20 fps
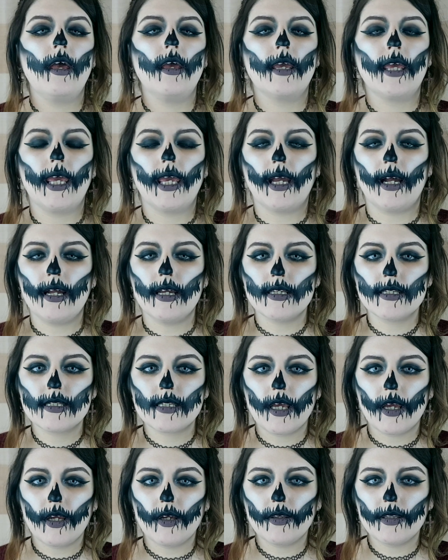Okay guys,
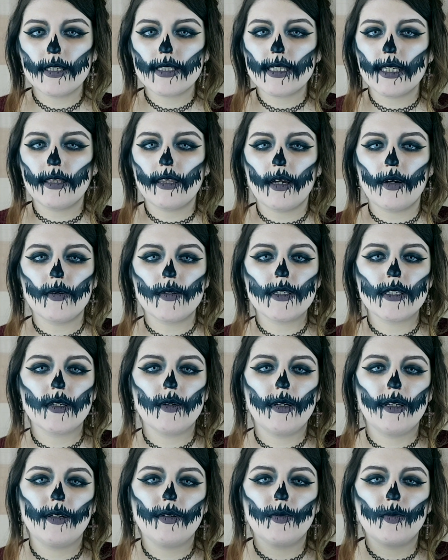so the teeth that I was
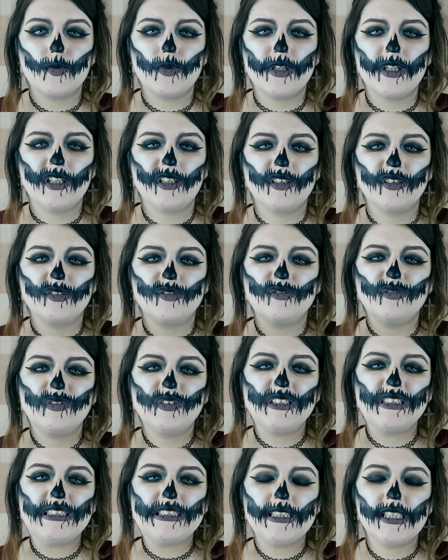doing weren't
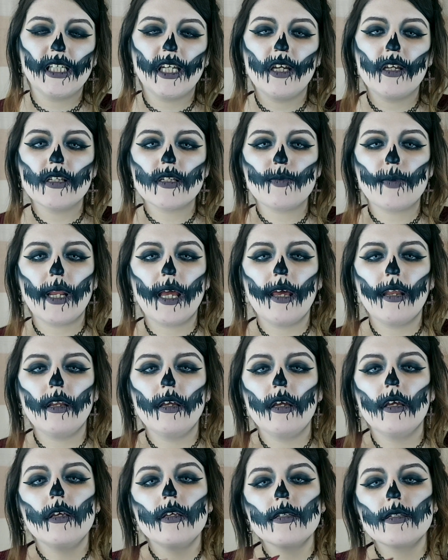really going to plan,
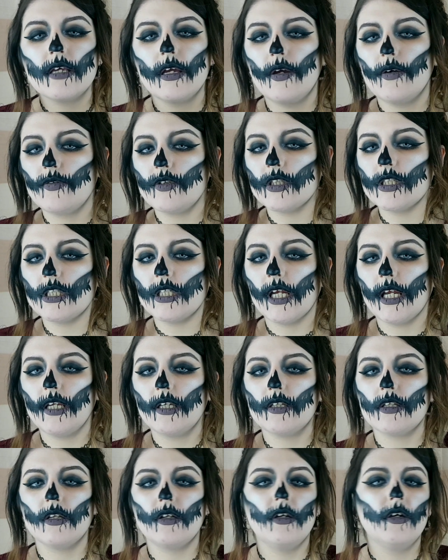so I've just
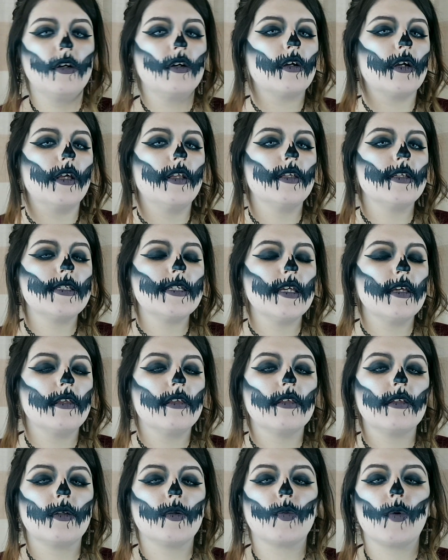changed the look and the
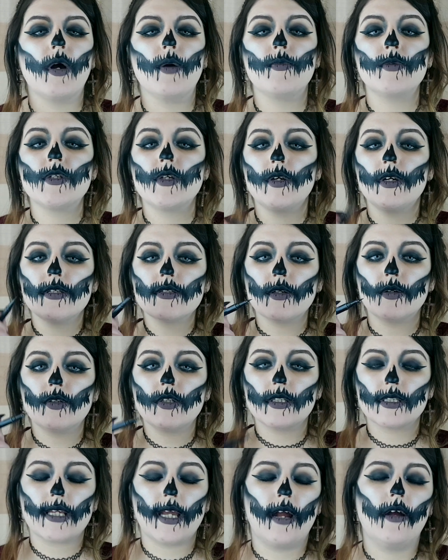teeth is what I'm doing, so I'll
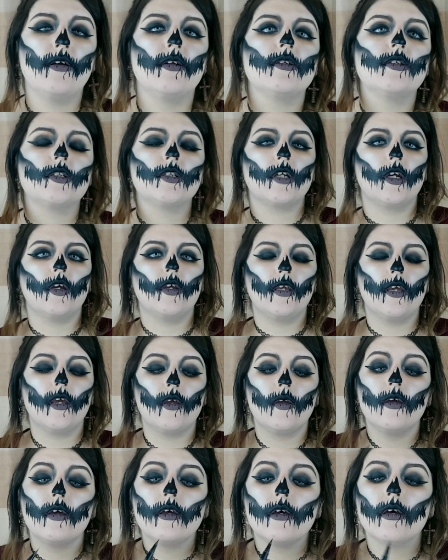just carry on to show
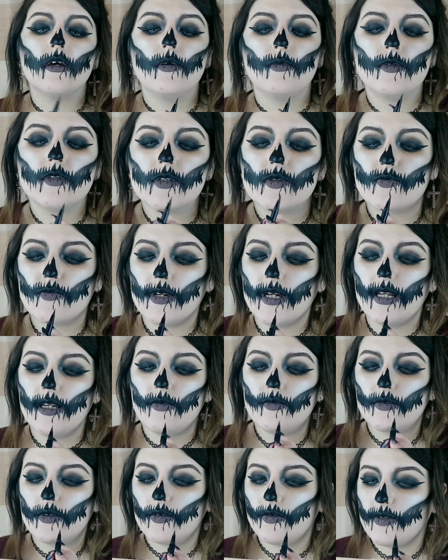you. I'm just
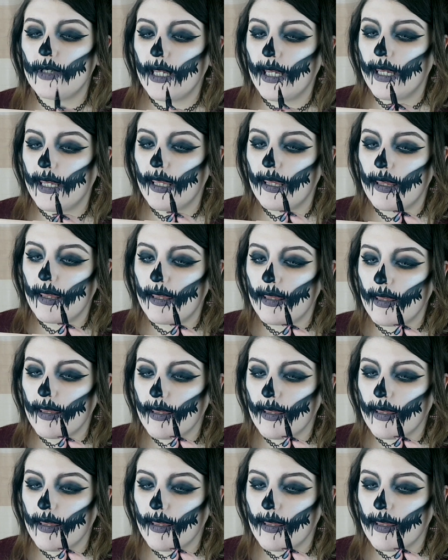really roughly